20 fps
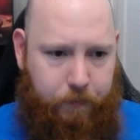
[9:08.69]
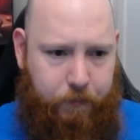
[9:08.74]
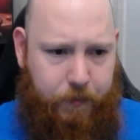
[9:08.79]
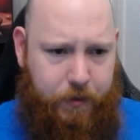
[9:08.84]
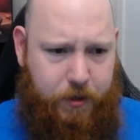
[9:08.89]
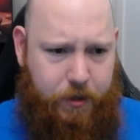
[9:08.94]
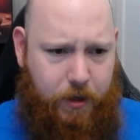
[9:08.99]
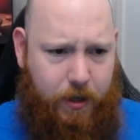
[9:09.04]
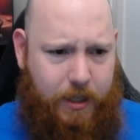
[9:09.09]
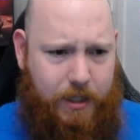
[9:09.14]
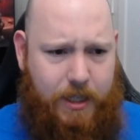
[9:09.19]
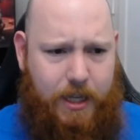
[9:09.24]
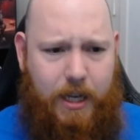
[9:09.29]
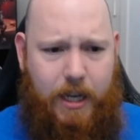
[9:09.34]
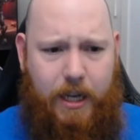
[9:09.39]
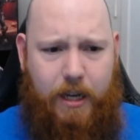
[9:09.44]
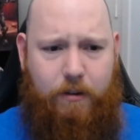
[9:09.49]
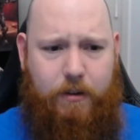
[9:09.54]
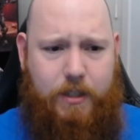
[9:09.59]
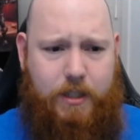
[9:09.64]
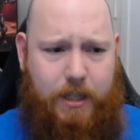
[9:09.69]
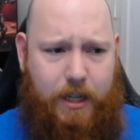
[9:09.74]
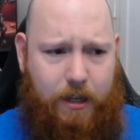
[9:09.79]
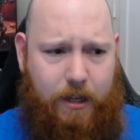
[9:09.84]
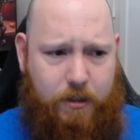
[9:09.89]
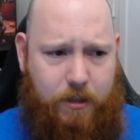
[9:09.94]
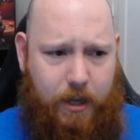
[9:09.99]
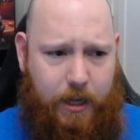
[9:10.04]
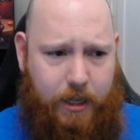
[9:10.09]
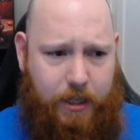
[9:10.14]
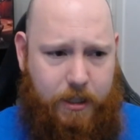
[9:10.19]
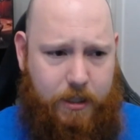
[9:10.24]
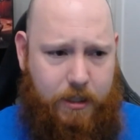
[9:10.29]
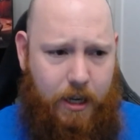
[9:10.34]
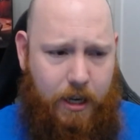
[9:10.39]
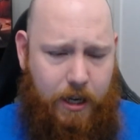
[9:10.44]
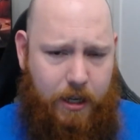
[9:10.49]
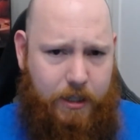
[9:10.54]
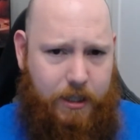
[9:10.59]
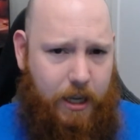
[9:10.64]
So you can see here it sounds like it's
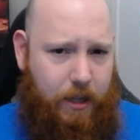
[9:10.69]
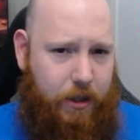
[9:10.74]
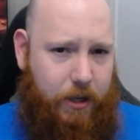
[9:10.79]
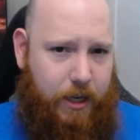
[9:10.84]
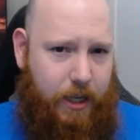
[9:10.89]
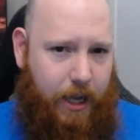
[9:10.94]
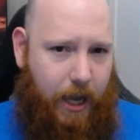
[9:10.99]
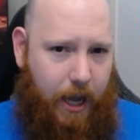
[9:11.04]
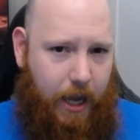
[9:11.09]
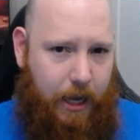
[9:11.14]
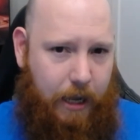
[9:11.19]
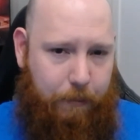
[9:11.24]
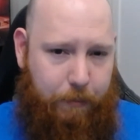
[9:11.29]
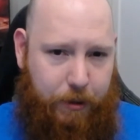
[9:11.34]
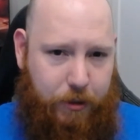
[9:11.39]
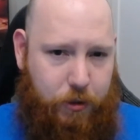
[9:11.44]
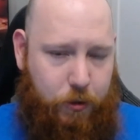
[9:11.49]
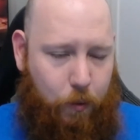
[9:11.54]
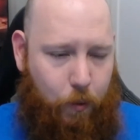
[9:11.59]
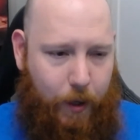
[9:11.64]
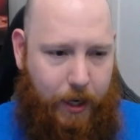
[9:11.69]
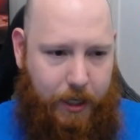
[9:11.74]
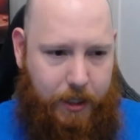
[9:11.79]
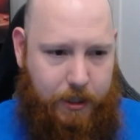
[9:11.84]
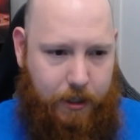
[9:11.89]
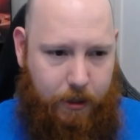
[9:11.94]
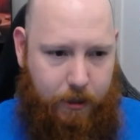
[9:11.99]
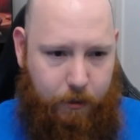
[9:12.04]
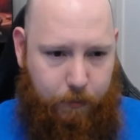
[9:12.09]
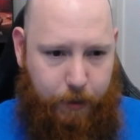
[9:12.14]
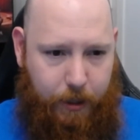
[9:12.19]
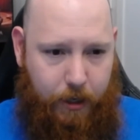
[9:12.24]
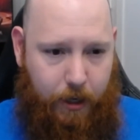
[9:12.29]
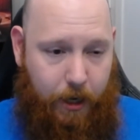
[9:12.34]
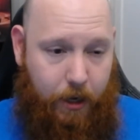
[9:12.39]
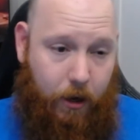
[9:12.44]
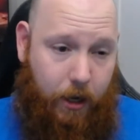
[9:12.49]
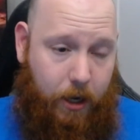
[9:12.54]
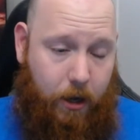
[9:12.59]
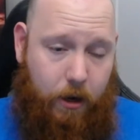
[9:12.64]
Death and Decay but tweaked a little bit,
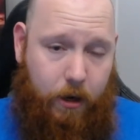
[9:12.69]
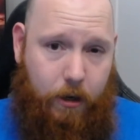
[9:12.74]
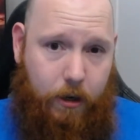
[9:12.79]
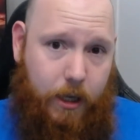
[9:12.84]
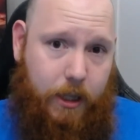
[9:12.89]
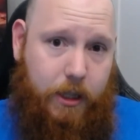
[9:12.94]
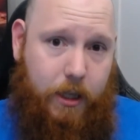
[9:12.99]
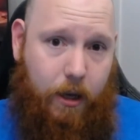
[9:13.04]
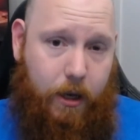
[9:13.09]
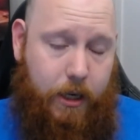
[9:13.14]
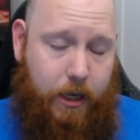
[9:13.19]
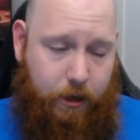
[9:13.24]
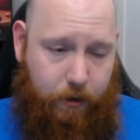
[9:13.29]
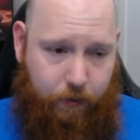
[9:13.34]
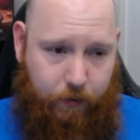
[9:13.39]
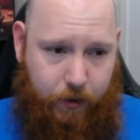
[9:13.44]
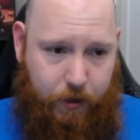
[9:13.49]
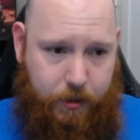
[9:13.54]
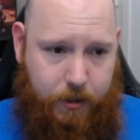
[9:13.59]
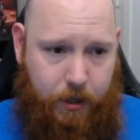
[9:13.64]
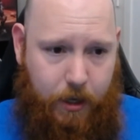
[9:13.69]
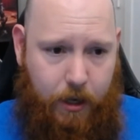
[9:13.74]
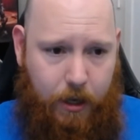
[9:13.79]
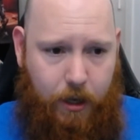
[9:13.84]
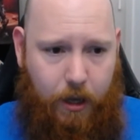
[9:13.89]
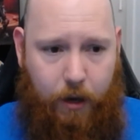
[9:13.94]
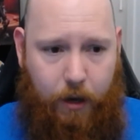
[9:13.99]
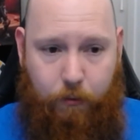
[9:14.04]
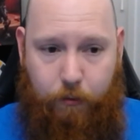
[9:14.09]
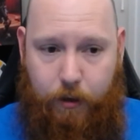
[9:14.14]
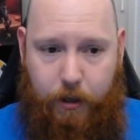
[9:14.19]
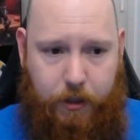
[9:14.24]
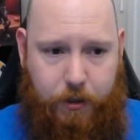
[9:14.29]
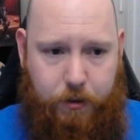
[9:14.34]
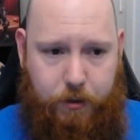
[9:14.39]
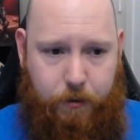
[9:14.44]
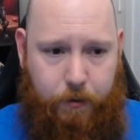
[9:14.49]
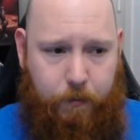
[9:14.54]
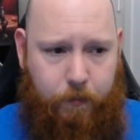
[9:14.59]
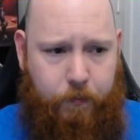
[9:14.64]
and I kind of like the idea of this. I really
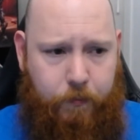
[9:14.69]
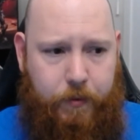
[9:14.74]
do.